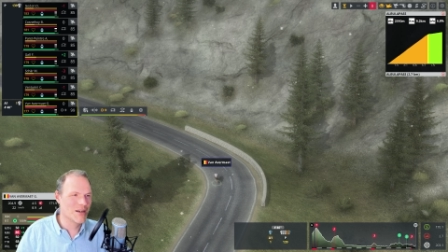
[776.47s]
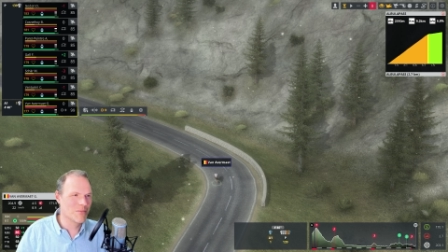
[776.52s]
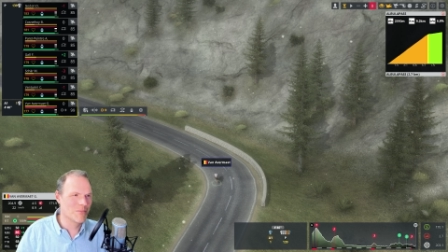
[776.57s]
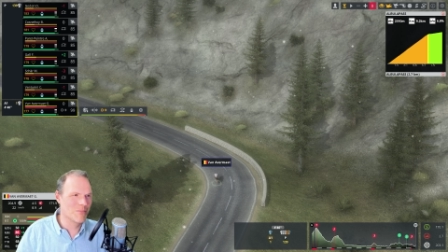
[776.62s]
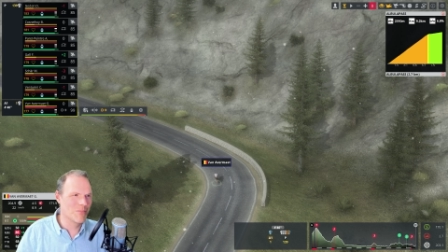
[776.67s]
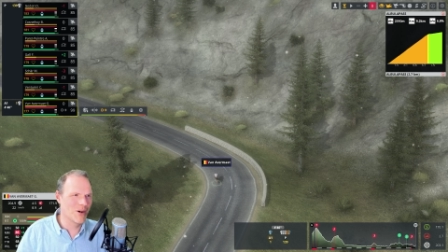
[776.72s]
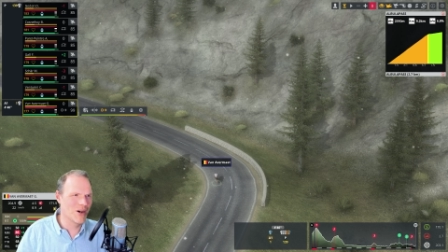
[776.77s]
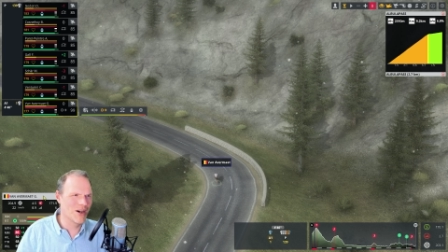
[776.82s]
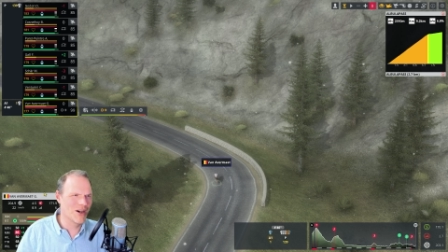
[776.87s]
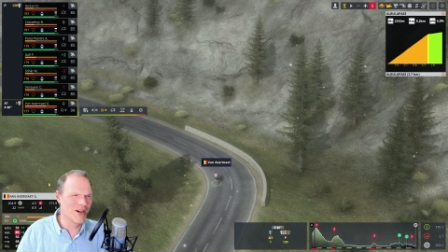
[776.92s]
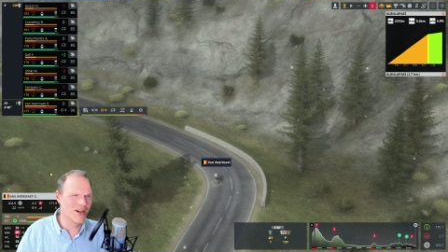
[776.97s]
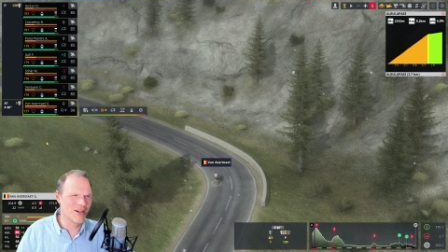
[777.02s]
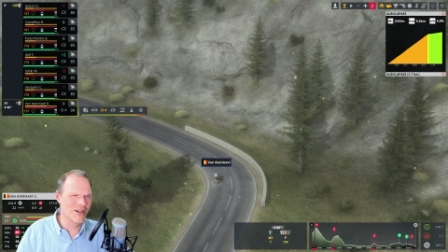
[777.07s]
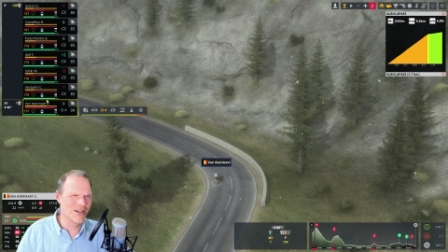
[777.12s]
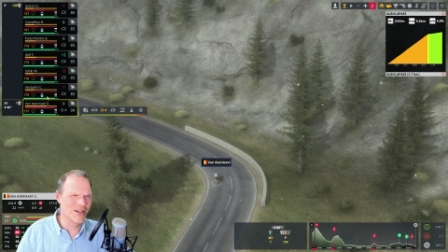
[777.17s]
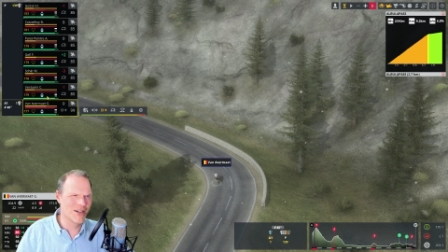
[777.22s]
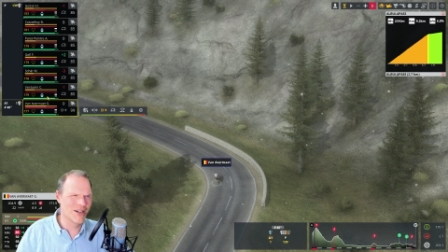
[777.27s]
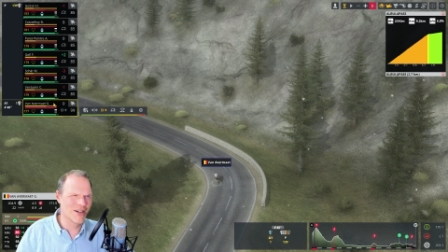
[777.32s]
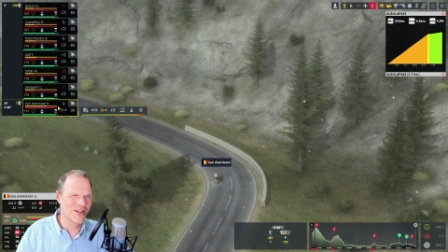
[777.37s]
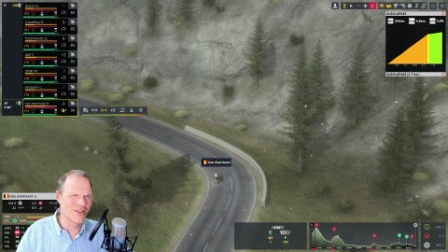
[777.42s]

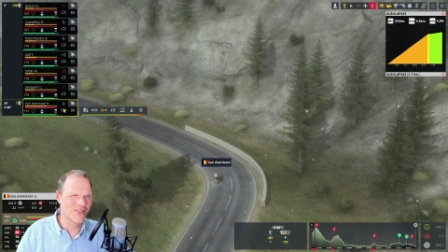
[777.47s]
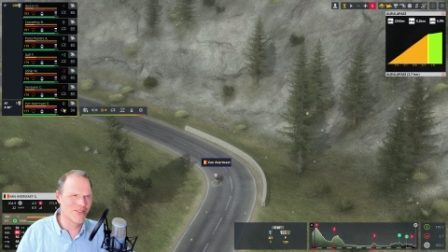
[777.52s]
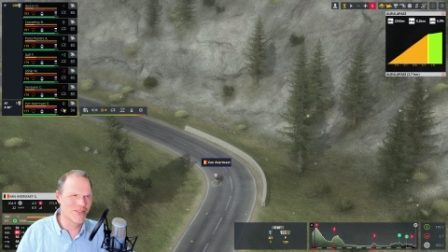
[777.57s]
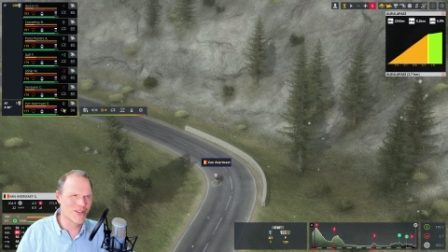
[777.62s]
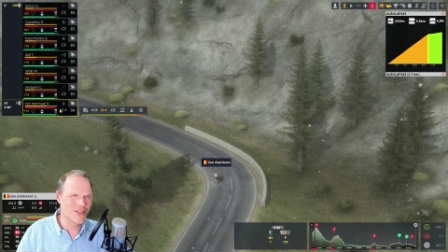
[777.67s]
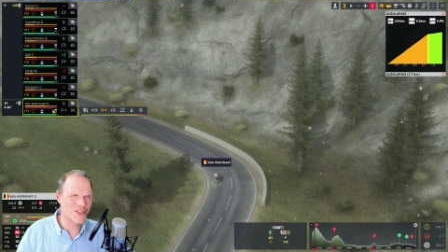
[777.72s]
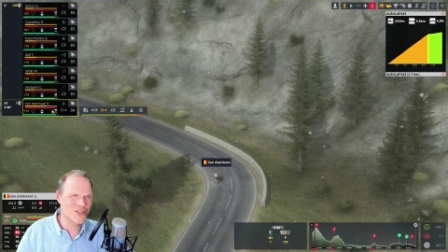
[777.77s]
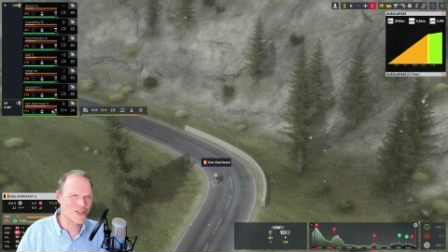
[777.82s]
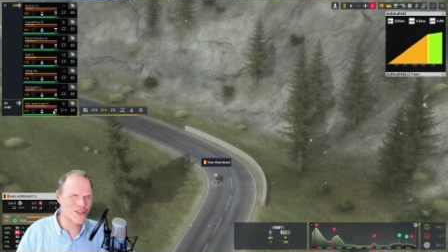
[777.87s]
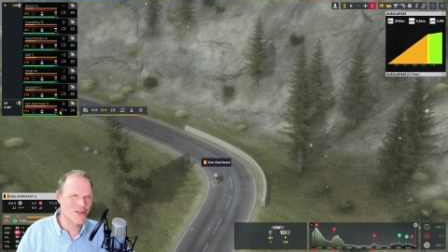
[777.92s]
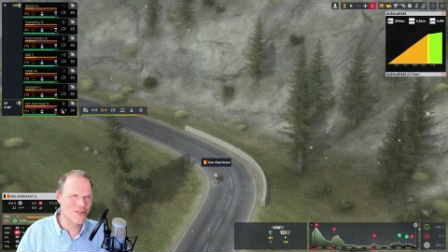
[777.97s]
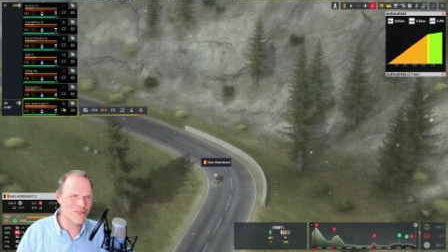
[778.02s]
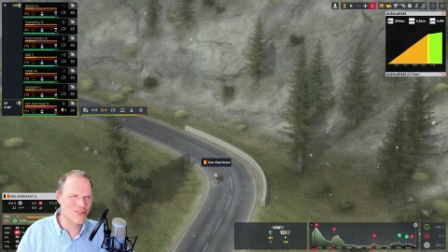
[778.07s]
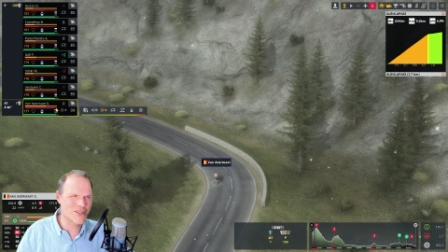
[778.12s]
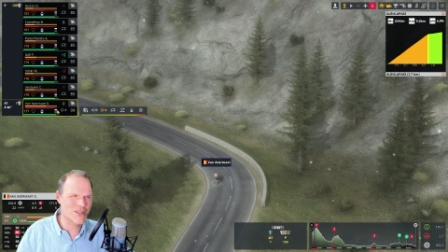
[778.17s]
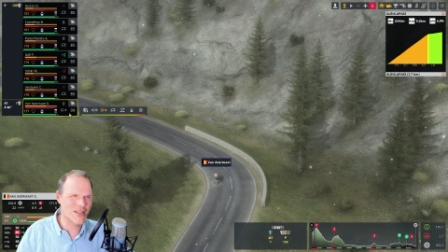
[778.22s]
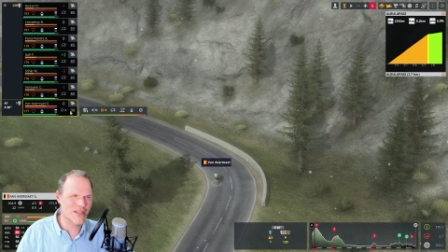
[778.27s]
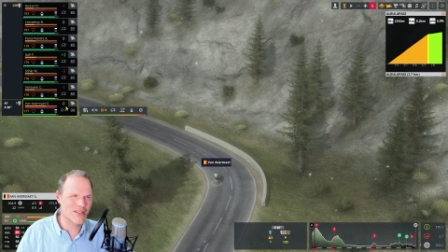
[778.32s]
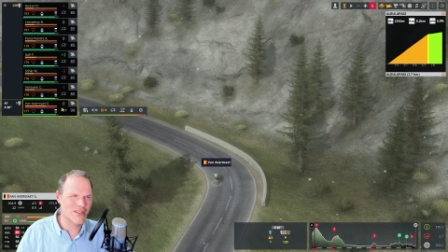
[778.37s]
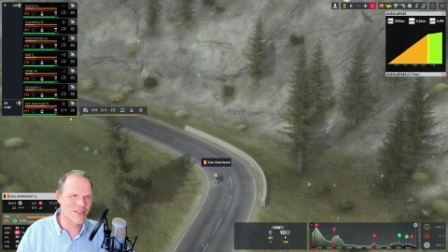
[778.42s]
But this shows
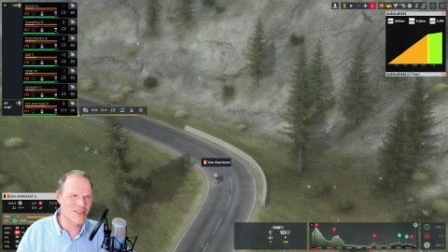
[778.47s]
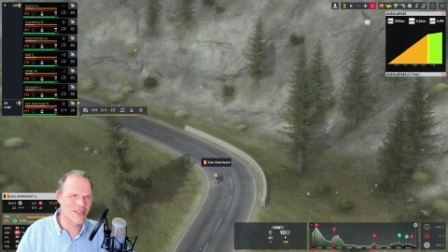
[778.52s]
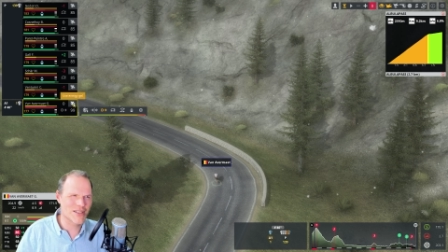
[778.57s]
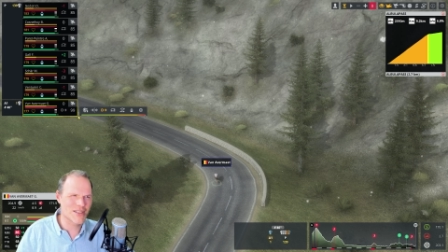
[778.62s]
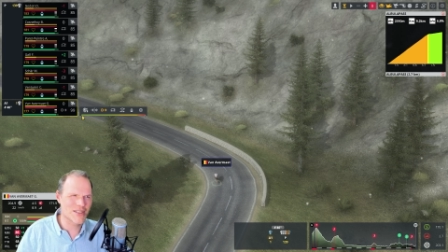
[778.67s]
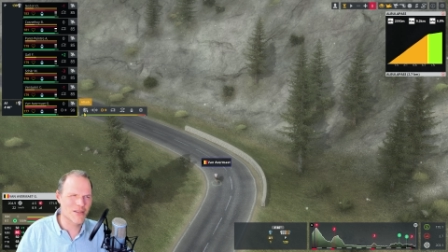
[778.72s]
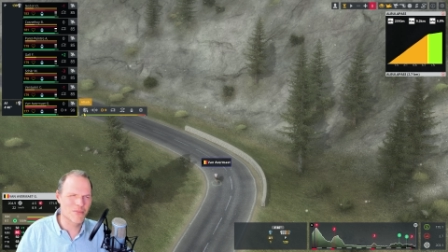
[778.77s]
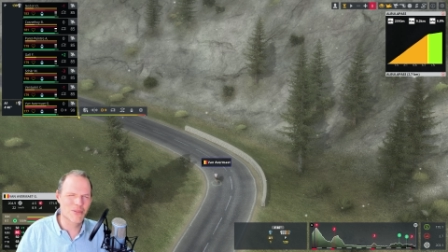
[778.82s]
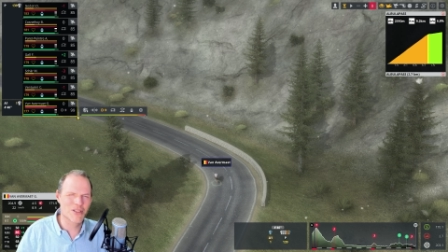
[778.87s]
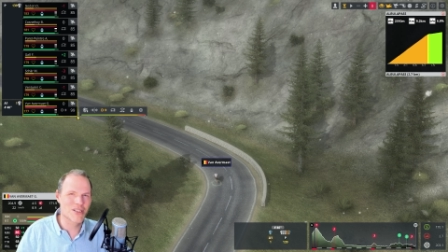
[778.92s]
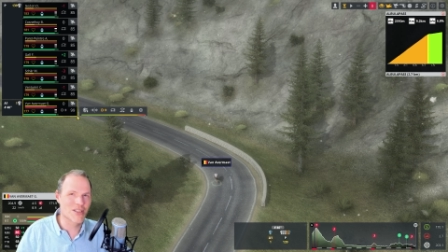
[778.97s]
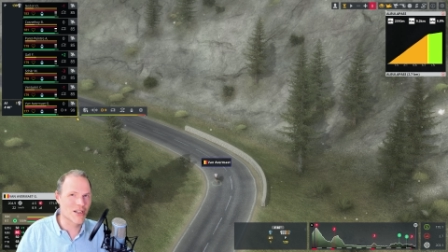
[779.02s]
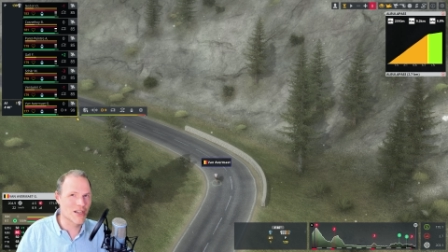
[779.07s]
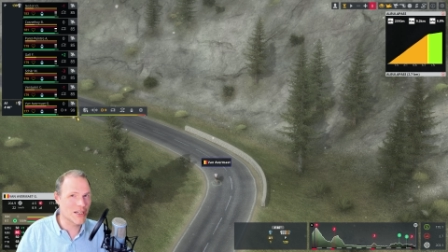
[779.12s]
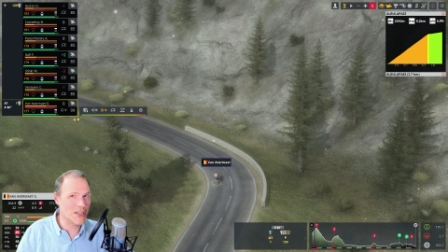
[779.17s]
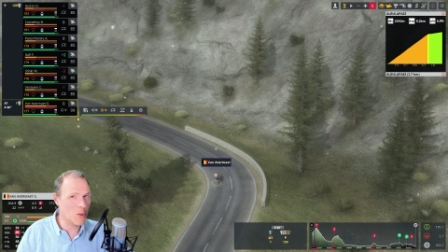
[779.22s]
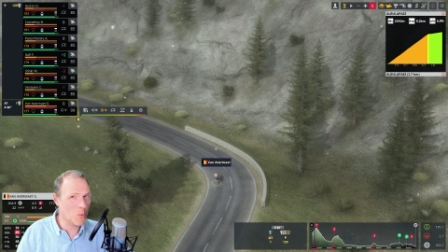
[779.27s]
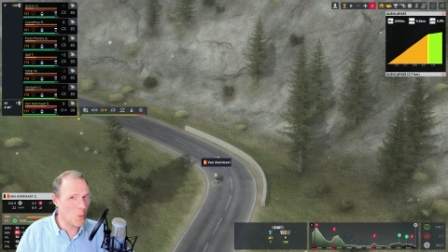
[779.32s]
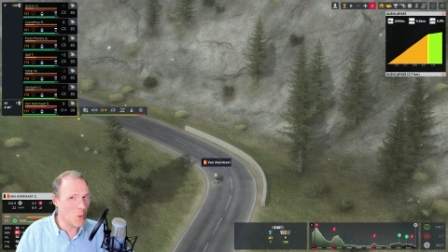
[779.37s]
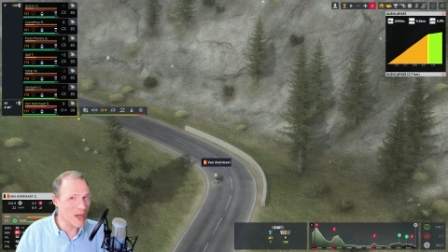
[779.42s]
that the system is a
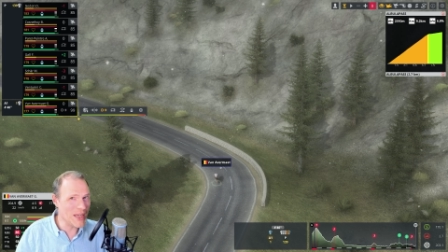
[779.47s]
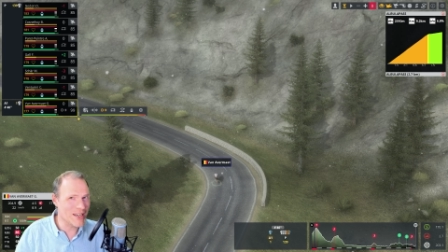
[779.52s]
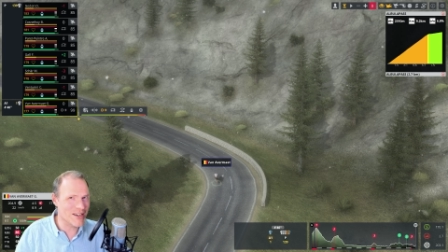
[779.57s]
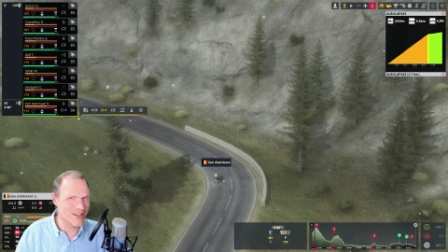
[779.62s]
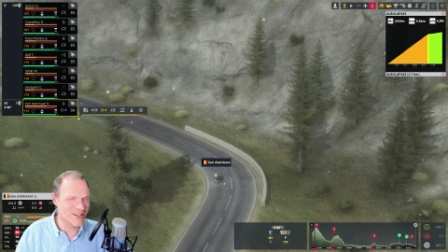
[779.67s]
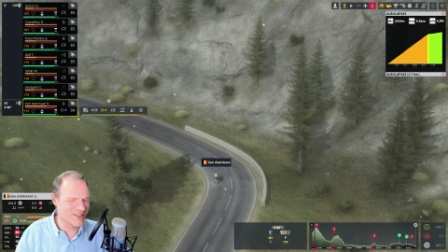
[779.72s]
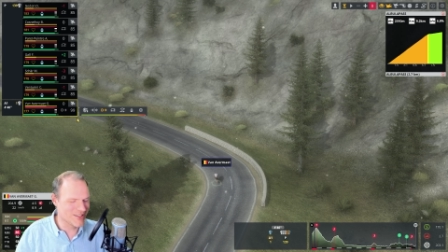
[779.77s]
little weird.